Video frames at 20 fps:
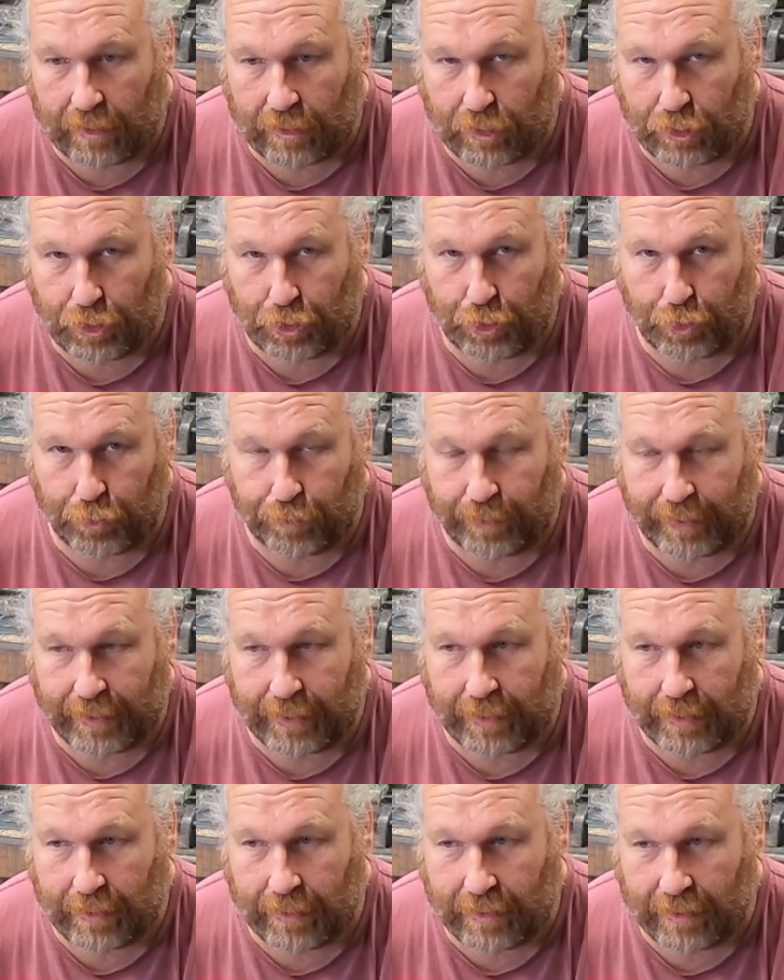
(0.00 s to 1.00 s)

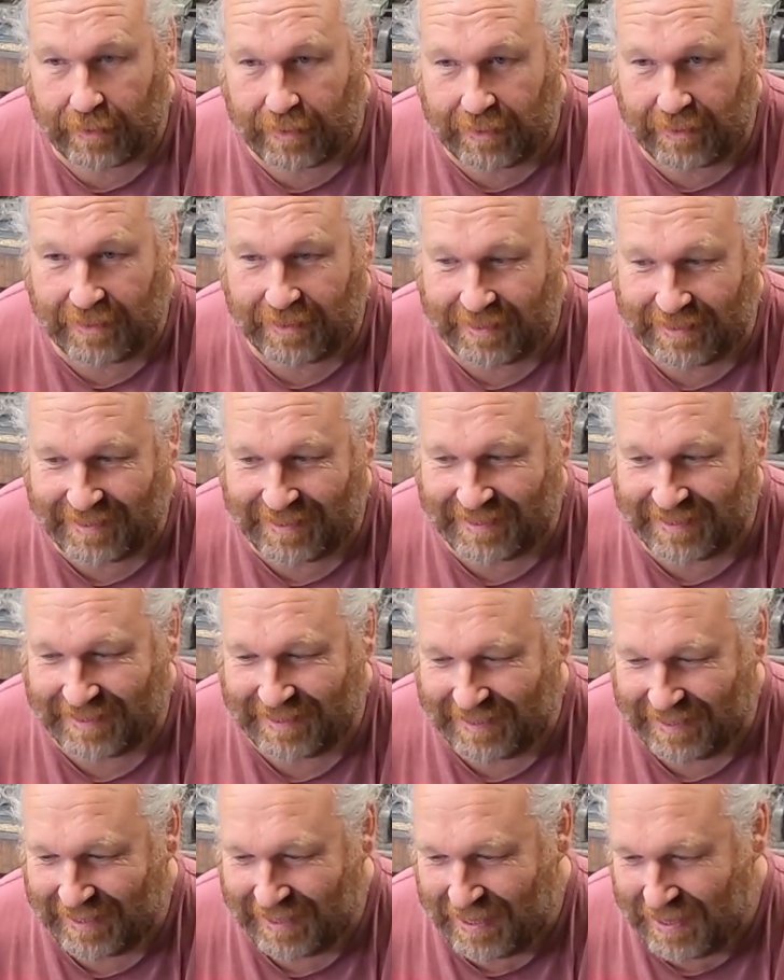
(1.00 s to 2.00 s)
stupid,
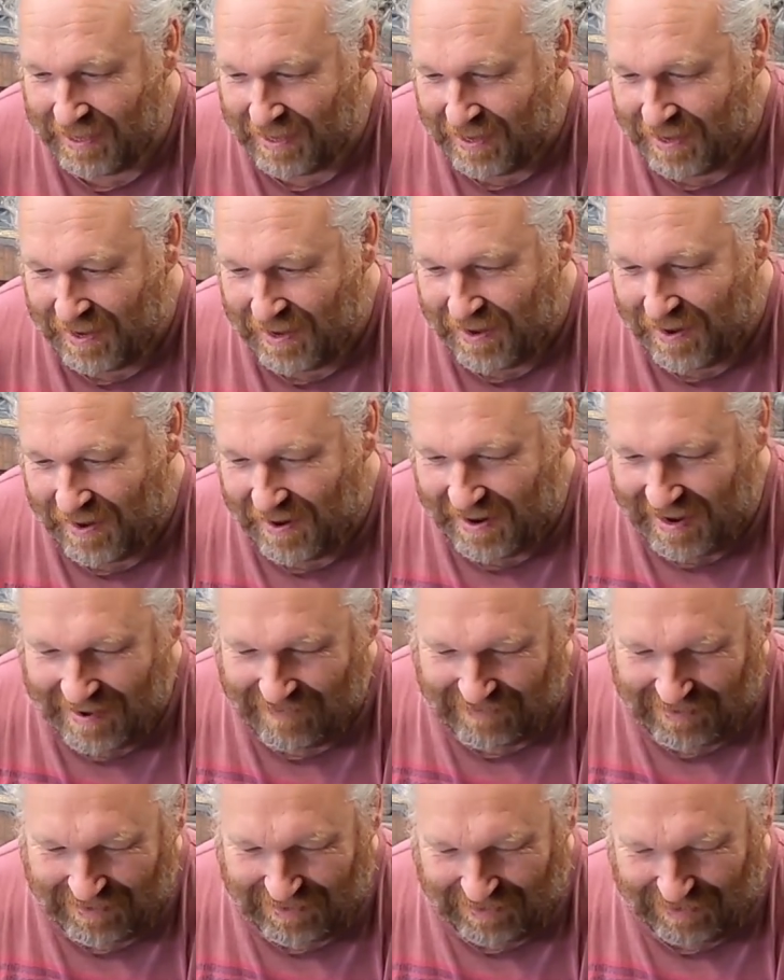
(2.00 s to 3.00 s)
I
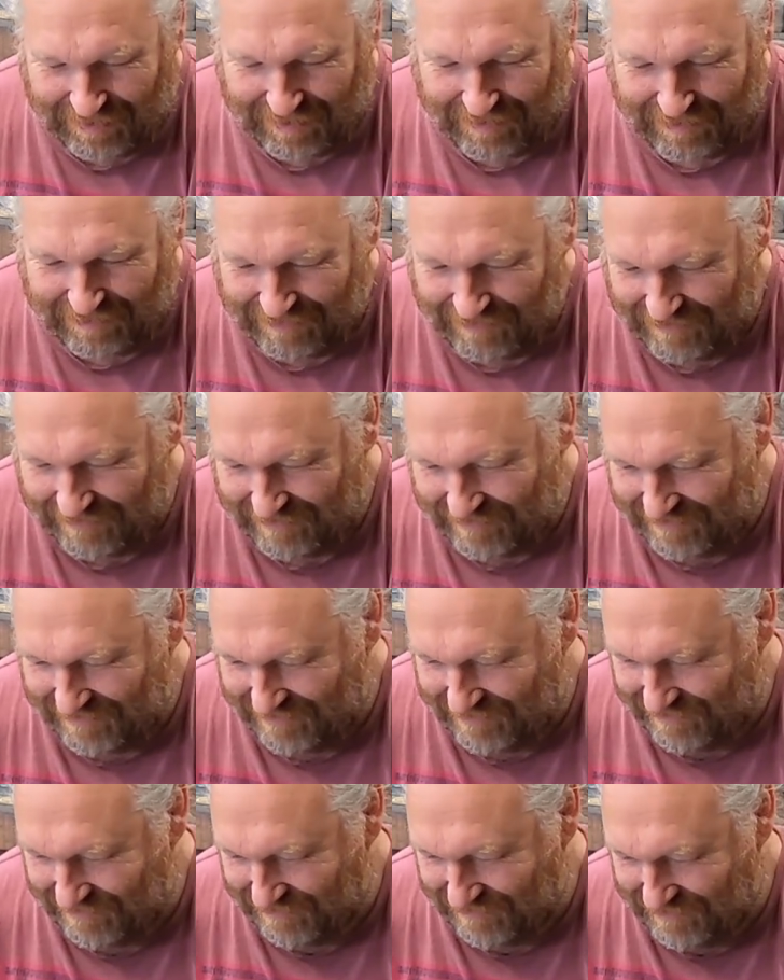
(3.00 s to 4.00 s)
have to do
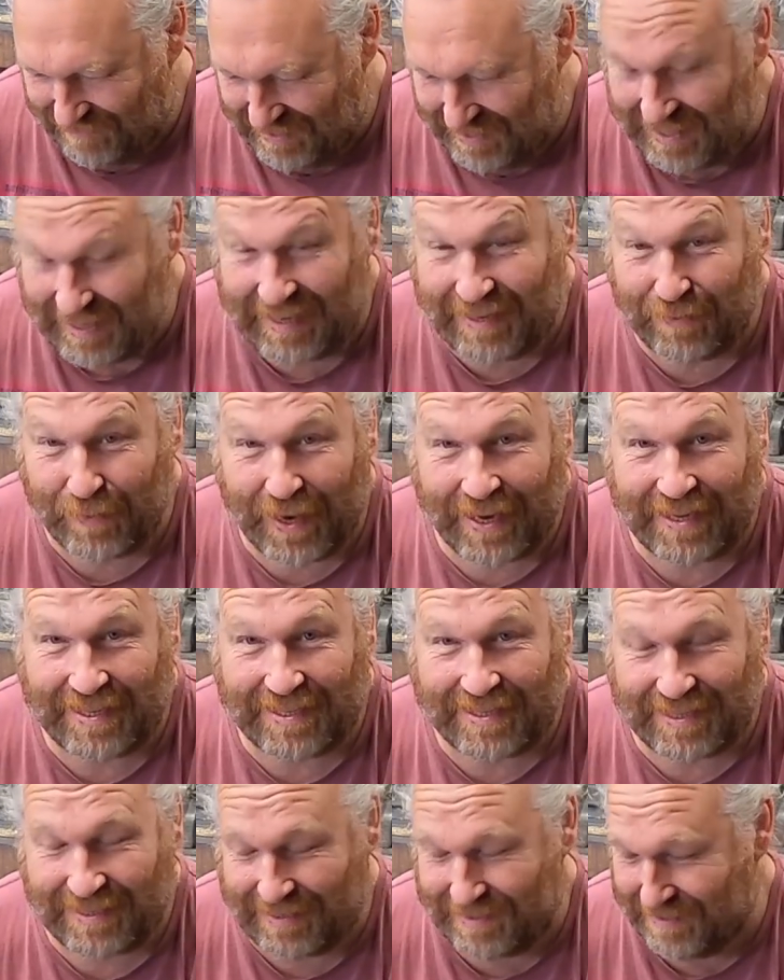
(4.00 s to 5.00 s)
silly
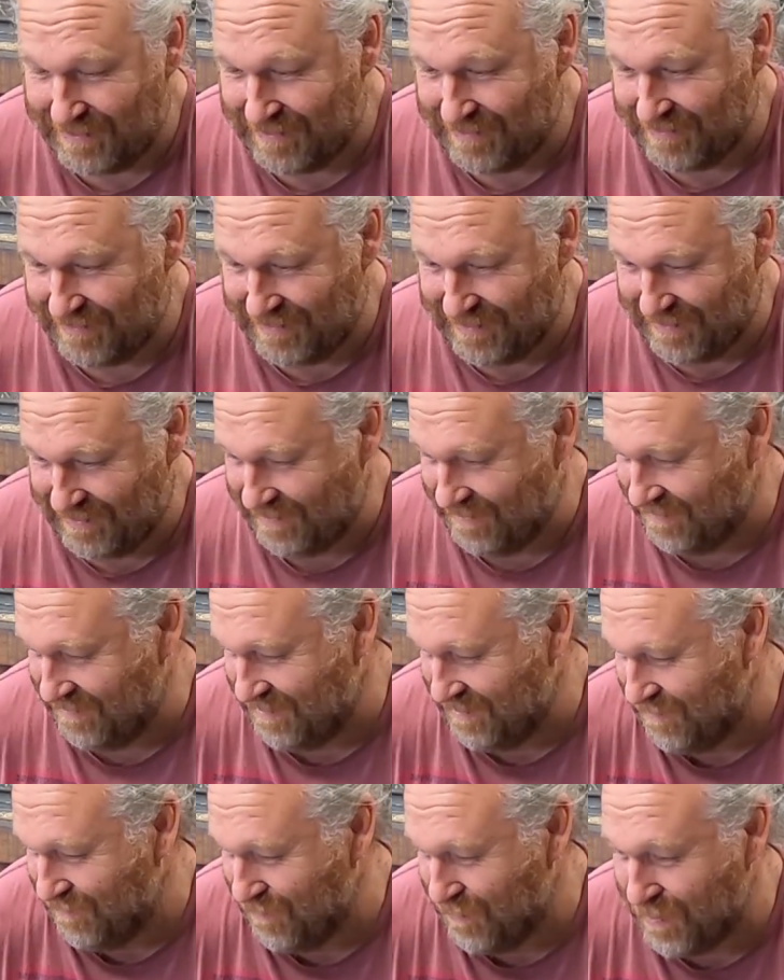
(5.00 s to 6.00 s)
ways
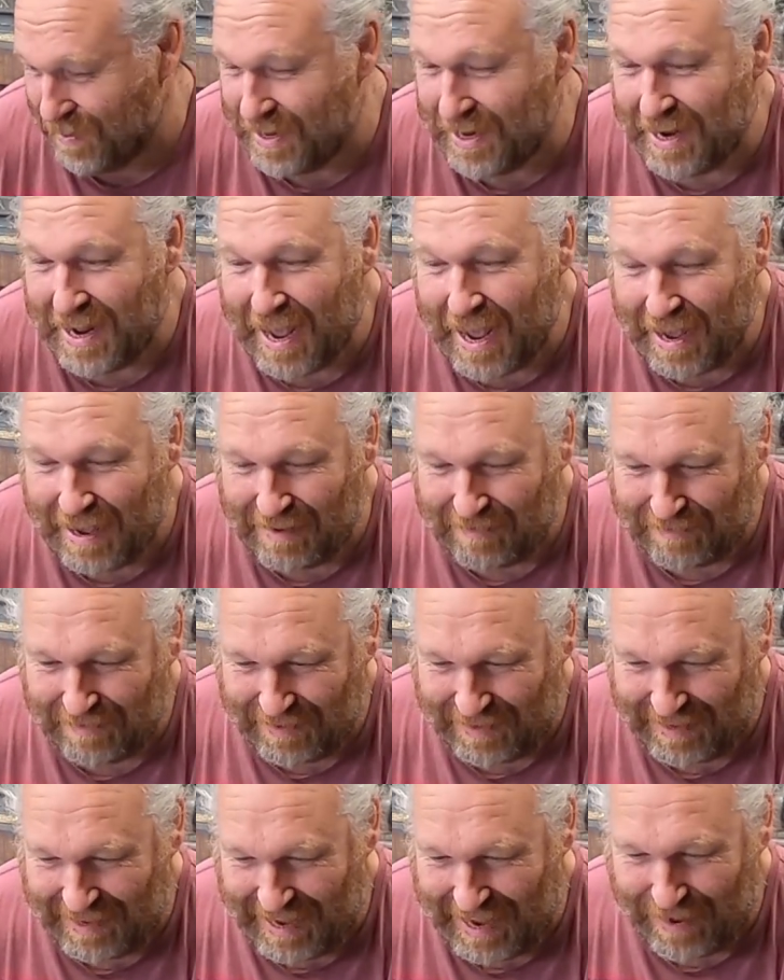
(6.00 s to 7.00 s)
of working it out
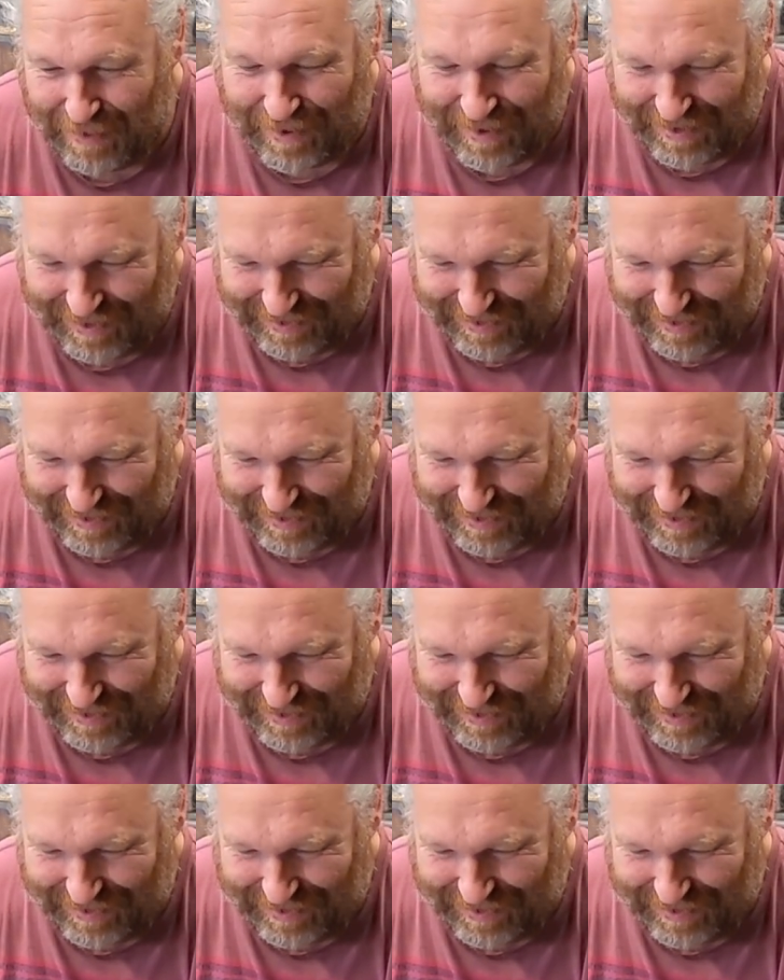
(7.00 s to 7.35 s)
how I